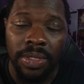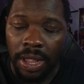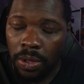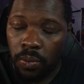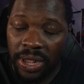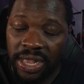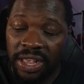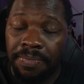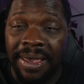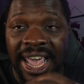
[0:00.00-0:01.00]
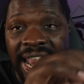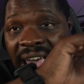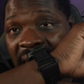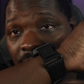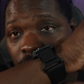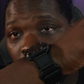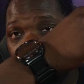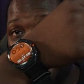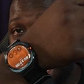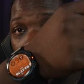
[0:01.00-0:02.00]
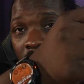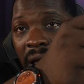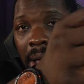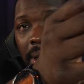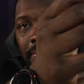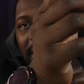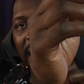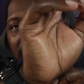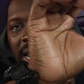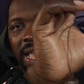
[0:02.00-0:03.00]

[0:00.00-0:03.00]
With this band I have on now, I'm kind of